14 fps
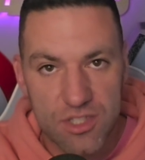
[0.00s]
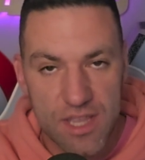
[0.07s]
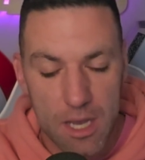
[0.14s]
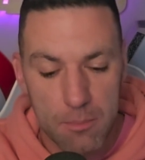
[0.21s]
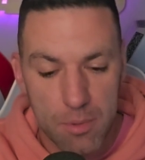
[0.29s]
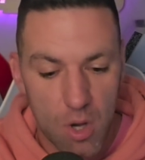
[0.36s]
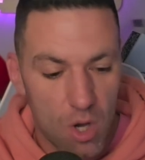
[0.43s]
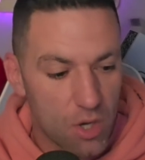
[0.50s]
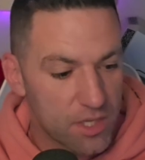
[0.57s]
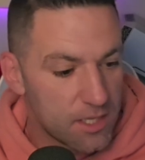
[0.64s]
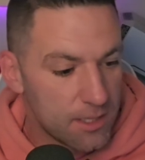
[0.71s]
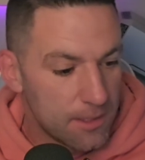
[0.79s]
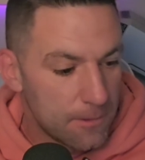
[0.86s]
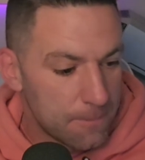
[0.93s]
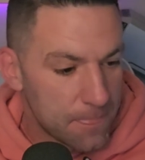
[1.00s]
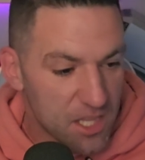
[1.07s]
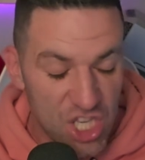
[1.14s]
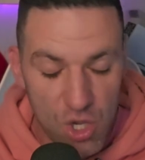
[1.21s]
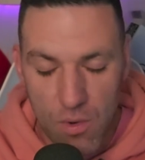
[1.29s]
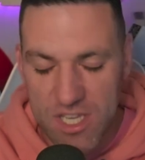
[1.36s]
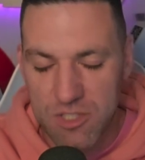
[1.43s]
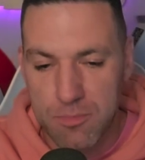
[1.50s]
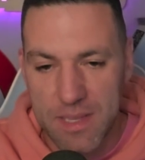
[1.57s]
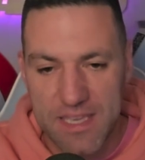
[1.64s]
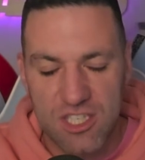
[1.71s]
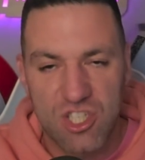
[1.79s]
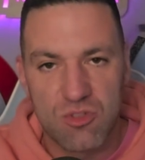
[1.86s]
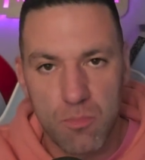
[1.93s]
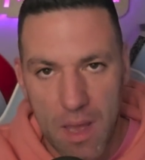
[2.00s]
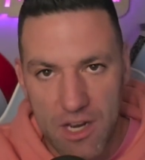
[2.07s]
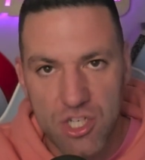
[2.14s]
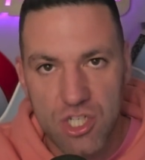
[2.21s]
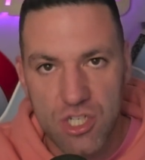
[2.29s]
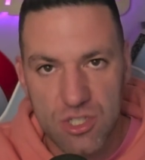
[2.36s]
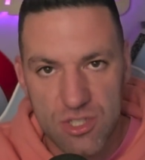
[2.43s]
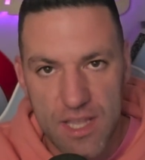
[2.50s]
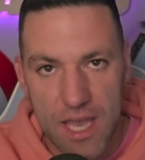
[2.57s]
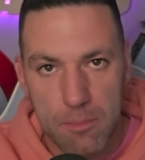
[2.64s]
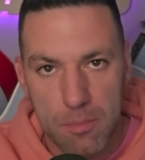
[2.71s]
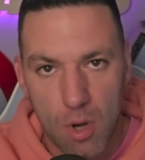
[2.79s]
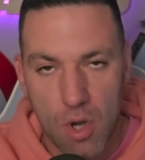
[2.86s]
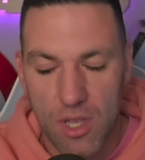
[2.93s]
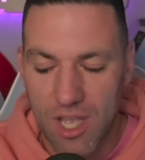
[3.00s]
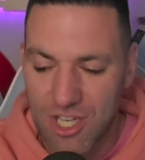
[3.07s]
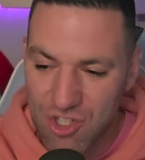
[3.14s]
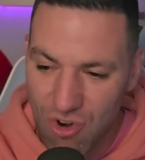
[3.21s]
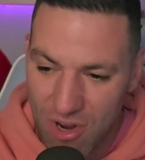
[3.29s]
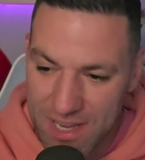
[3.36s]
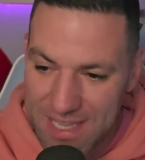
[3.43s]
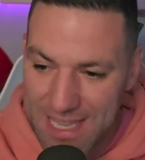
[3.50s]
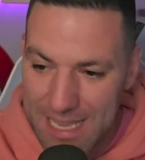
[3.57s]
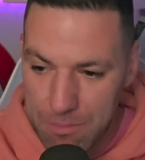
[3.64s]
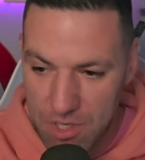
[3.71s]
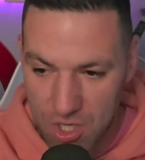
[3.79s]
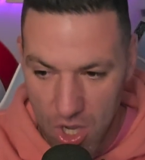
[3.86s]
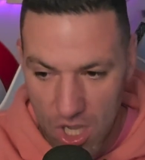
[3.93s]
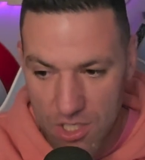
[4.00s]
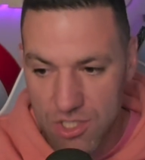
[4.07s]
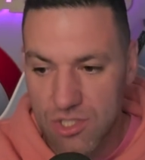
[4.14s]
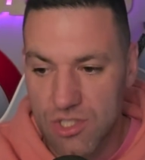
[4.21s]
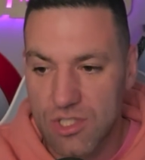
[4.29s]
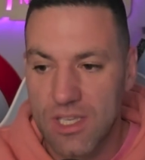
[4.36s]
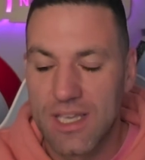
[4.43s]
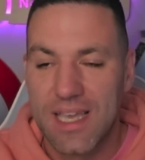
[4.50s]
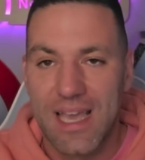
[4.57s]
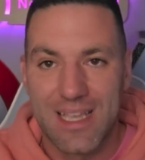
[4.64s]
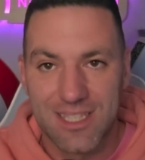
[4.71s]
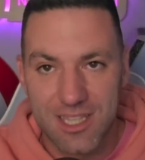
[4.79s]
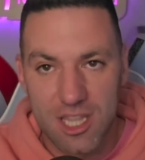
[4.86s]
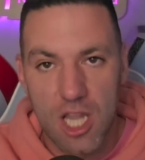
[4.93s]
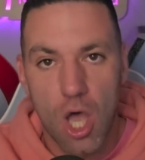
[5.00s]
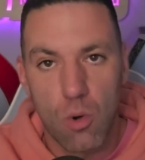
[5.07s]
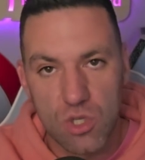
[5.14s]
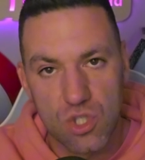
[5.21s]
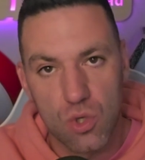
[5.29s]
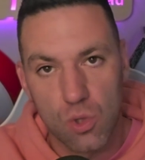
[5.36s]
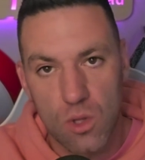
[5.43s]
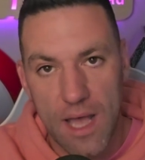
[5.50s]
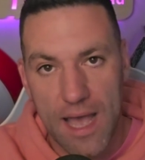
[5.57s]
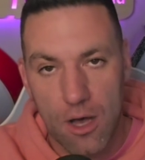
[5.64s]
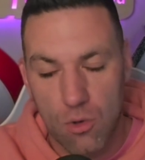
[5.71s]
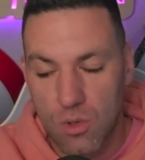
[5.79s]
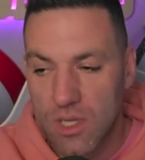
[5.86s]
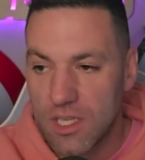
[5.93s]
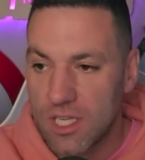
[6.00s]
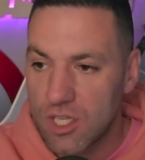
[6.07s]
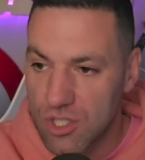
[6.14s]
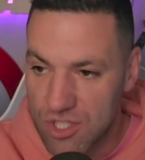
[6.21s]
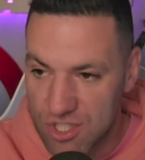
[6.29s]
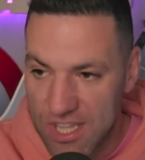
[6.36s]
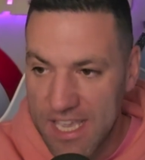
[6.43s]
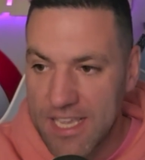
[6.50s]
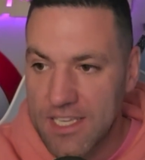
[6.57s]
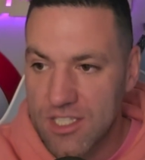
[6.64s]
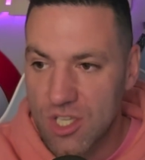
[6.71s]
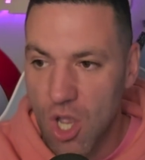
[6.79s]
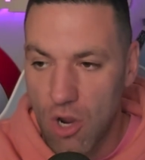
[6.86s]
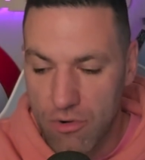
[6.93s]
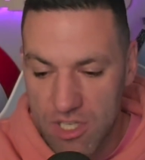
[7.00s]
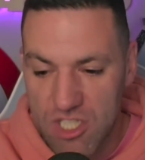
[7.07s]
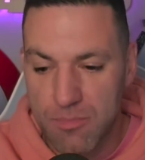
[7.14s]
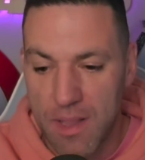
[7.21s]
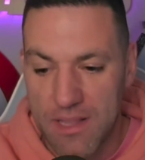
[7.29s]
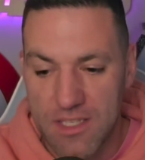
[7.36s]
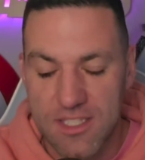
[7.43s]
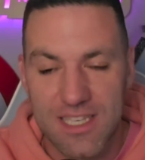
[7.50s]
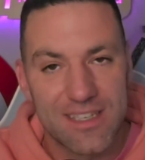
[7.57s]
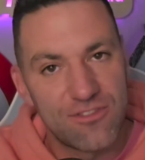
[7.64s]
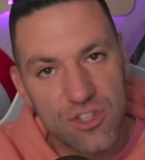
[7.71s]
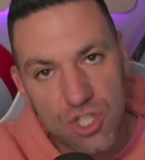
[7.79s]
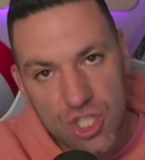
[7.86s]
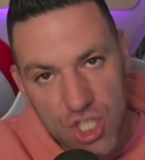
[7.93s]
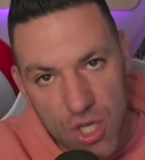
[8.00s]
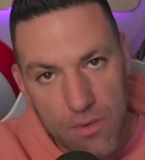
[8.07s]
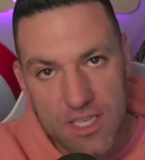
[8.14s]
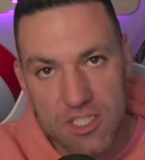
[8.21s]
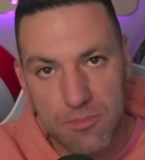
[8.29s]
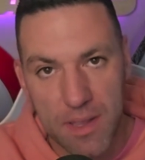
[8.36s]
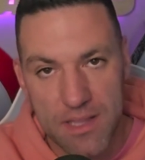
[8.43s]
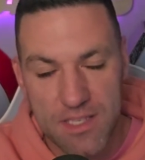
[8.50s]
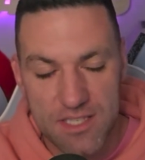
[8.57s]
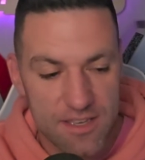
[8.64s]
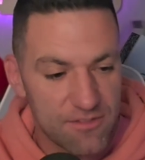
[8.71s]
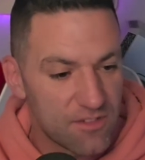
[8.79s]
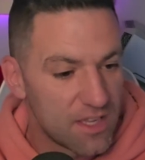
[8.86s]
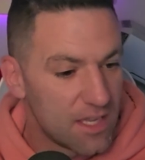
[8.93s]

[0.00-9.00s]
that I buy, the USB expansions that I buy, I try and keep the costs as low as all hell, because things are expensive, too expensive,